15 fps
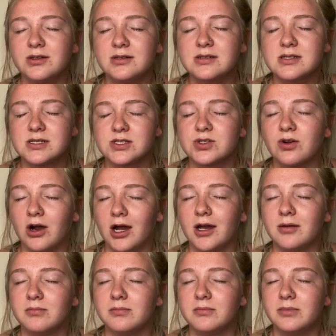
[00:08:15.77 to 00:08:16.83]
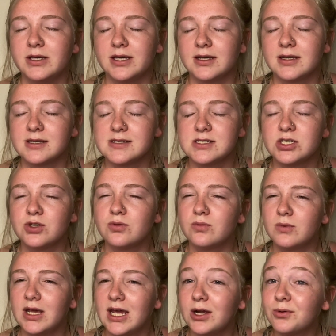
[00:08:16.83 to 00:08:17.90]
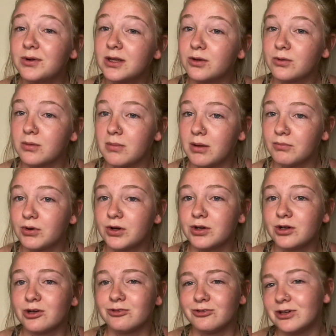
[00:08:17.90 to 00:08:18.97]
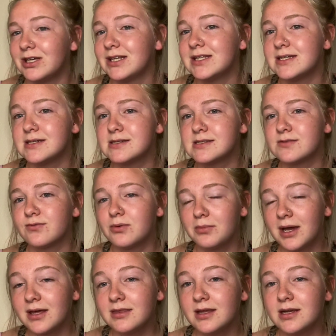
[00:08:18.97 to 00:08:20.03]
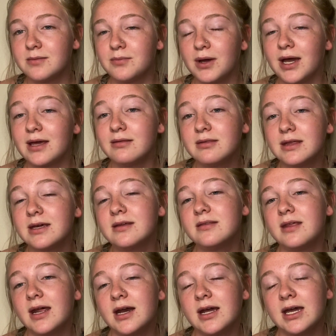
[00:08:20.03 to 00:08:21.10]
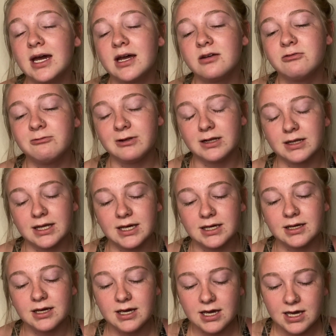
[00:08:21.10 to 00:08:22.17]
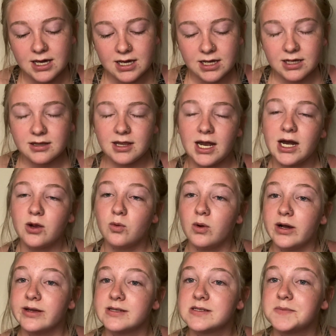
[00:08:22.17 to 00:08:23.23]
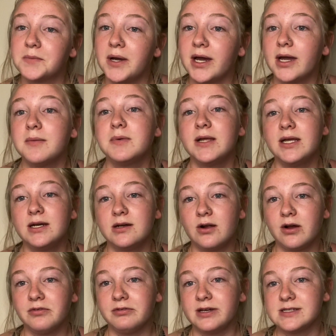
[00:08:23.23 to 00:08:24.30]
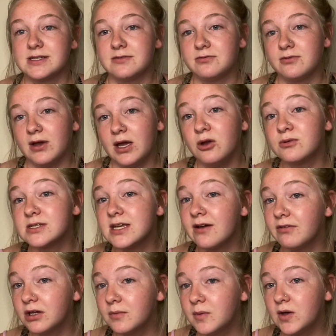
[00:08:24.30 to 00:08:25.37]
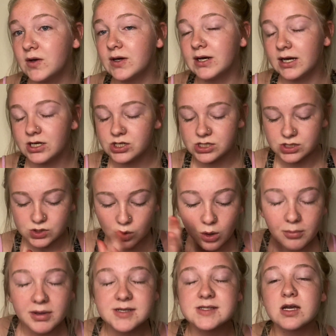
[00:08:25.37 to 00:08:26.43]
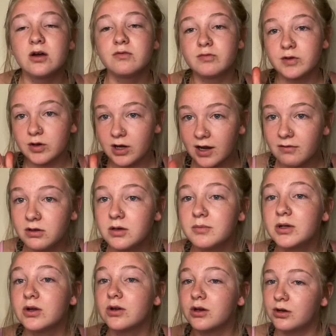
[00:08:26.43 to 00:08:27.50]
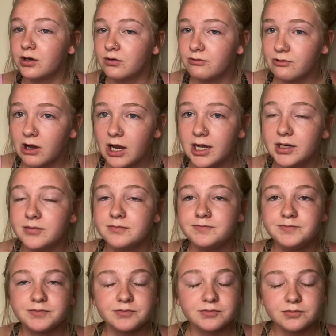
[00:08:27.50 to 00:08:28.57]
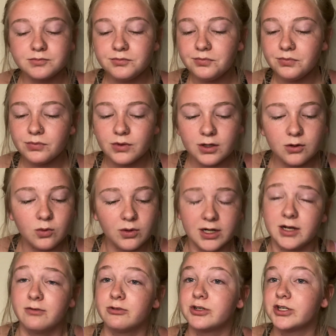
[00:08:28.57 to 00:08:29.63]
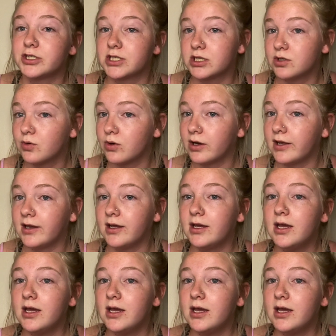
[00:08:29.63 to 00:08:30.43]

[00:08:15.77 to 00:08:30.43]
describe because you can't really remember your feelings from back then, but I think that I had a feeling that I was, but I played it off as if I was having a period, and I just told myself, you're having a period, you're fine, whatever, just ignore it.